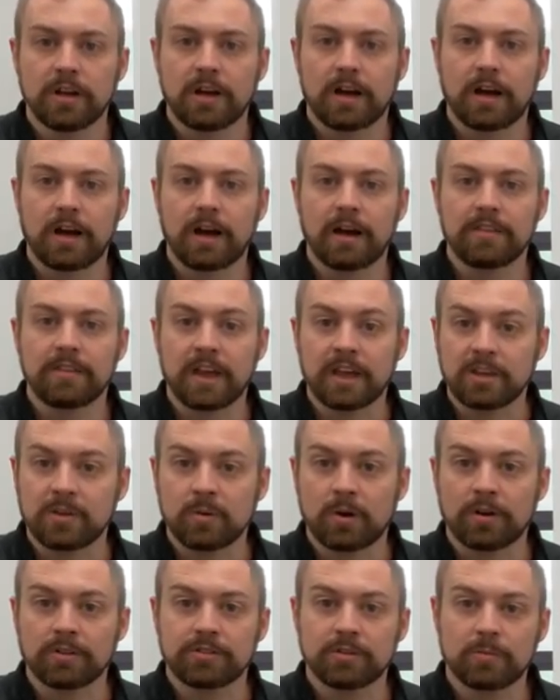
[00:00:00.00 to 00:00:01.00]
Uh, thank
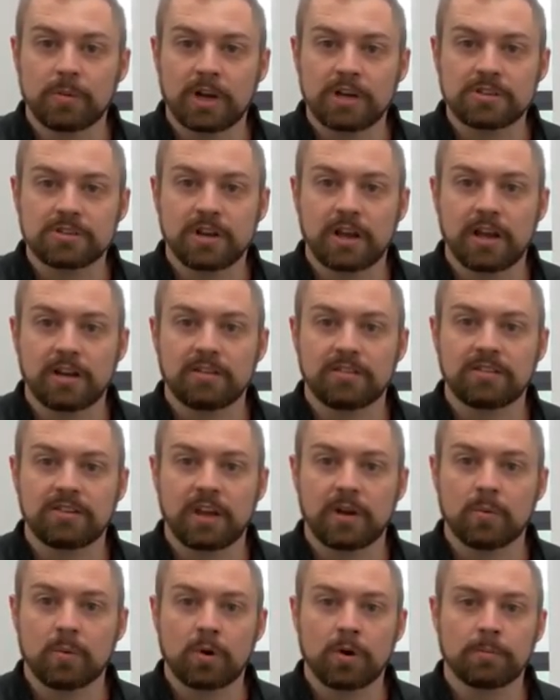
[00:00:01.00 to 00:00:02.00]
you all so much and
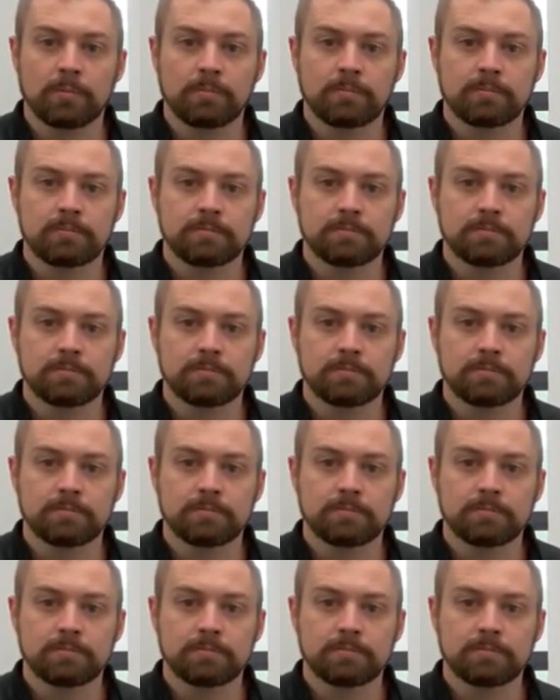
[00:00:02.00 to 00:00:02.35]
stay warm.